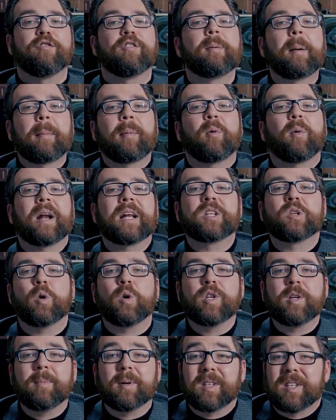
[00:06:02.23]
Remember what I
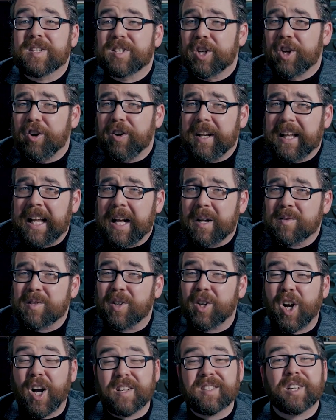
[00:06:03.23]
told you about the Security
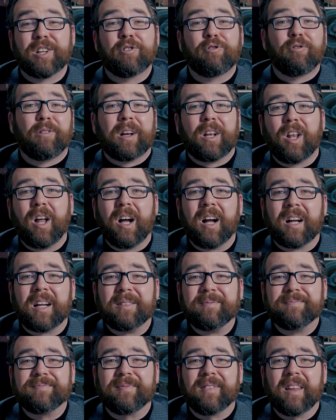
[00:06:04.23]
Council causing gridlock?
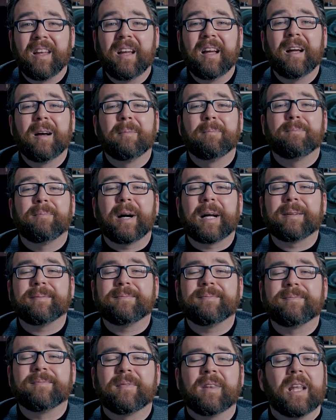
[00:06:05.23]
But
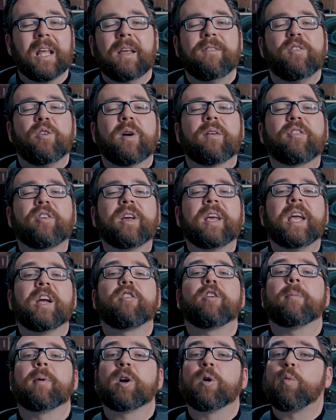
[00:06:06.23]
if you ever
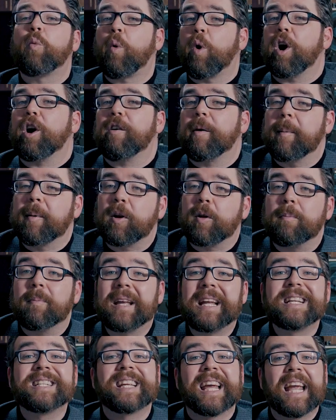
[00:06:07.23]
hear about a war criminal
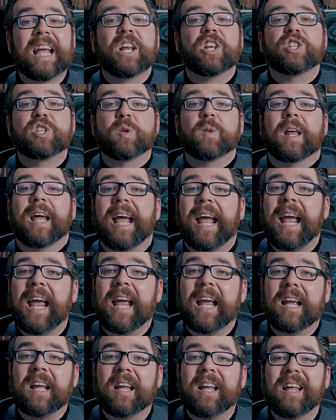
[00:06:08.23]
being taken to The
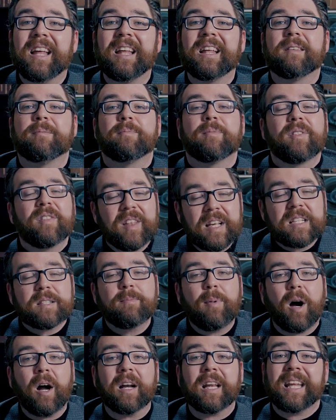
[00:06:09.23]
Hague, this
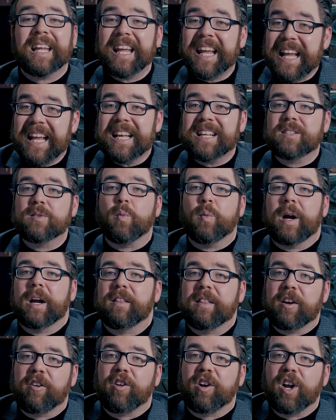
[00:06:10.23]
body is
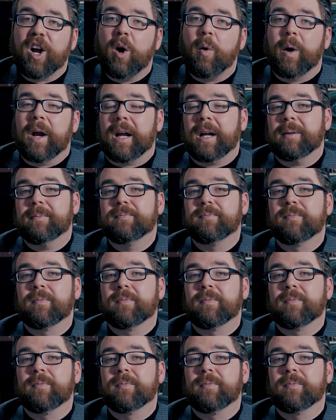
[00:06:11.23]
where they're going.